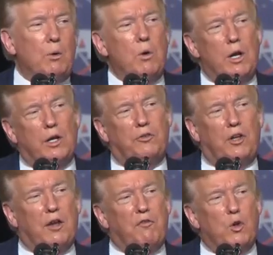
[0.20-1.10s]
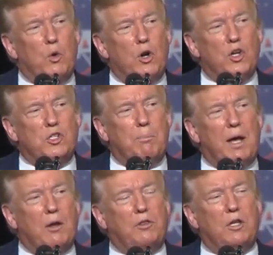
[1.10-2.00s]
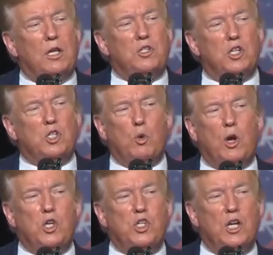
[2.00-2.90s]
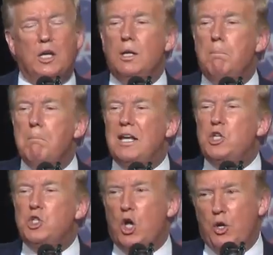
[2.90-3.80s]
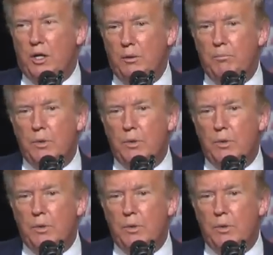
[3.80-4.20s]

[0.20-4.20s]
I want to say a few words about the situation in Minnesota.